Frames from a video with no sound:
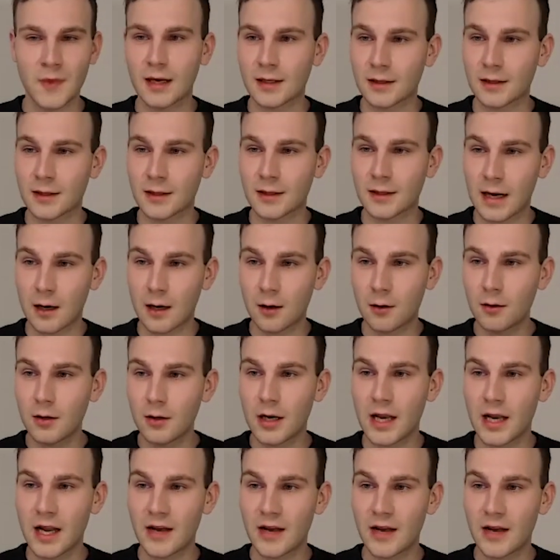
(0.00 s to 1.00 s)
And
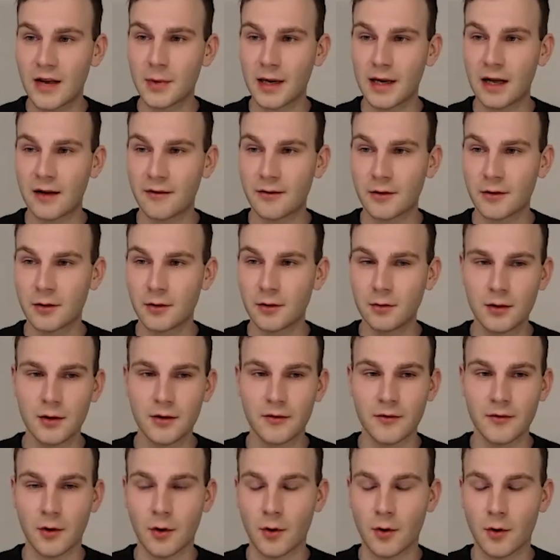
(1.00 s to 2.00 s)
now, level by level,
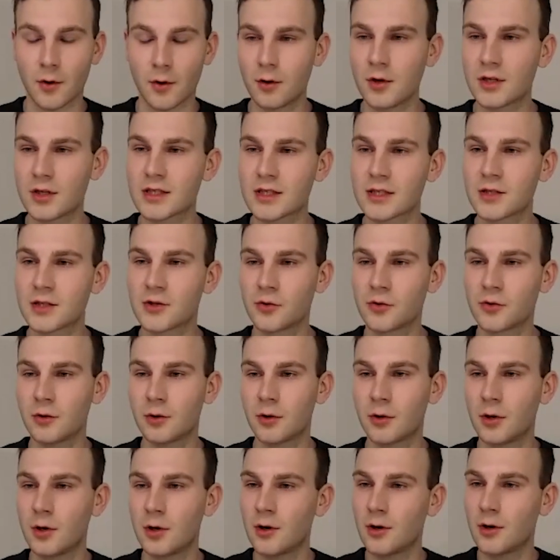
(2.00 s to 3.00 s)
the goal is
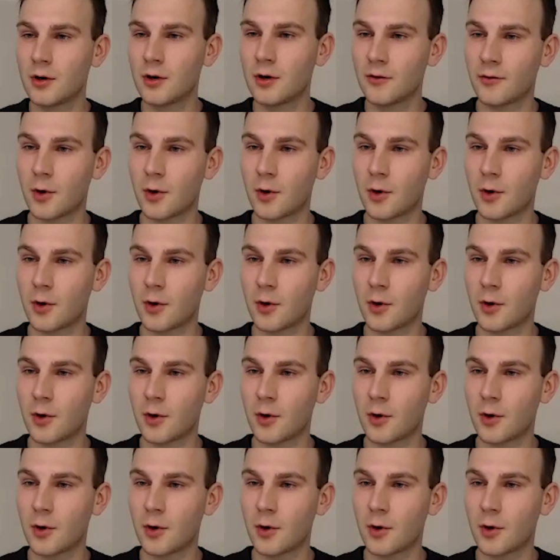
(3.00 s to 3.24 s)
to,